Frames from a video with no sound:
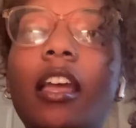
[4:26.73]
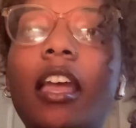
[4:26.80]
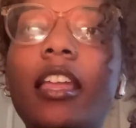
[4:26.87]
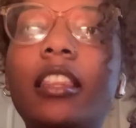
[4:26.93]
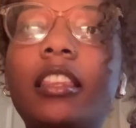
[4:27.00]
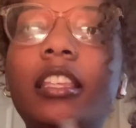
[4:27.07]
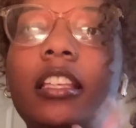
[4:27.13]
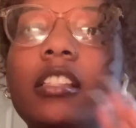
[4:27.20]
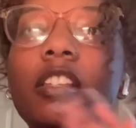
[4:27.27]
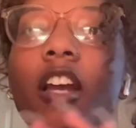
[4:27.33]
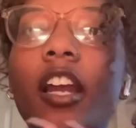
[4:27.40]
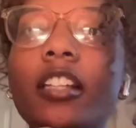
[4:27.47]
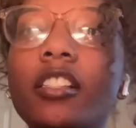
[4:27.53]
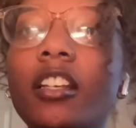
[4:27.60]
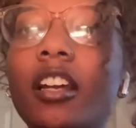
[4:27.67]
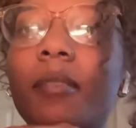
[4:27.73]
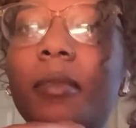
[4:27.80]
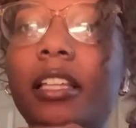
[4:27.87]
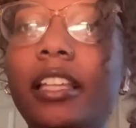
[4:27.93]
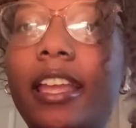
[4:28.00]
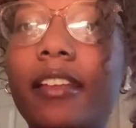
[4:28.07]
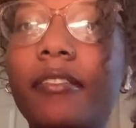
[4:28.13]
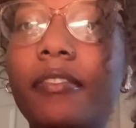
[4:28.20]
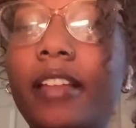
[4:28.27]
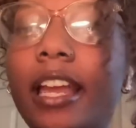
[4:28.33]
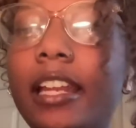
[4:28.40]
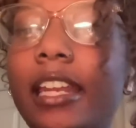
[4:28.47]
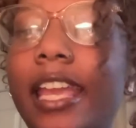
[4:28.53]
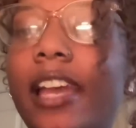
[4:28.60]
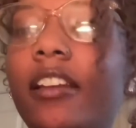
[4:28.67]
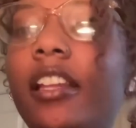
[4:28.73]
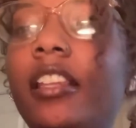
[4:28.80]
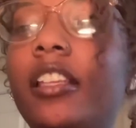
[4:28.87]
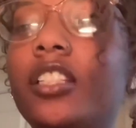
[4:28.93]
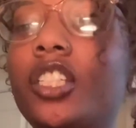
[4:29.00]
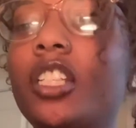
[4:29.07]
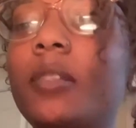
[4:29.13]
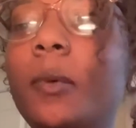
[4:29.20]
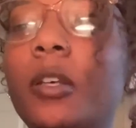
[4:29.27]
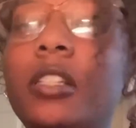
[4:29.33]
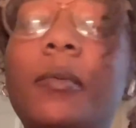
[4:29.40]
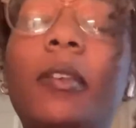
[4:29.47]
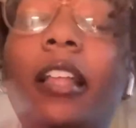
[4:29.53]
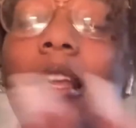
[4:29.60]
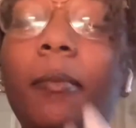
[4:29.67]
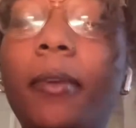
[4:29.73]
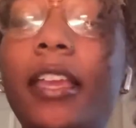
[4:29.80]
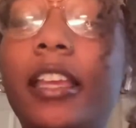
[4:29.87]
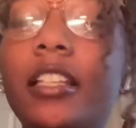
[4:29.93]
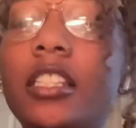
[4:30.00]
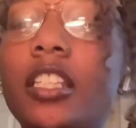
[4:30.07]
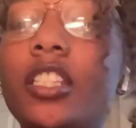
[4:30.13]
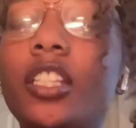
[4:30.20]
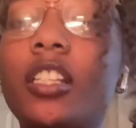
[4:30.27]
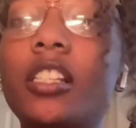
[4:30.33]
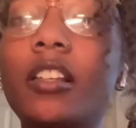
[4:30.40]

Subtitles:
these cards are going to be laying flat down, and then she's supposed to be like paying attention.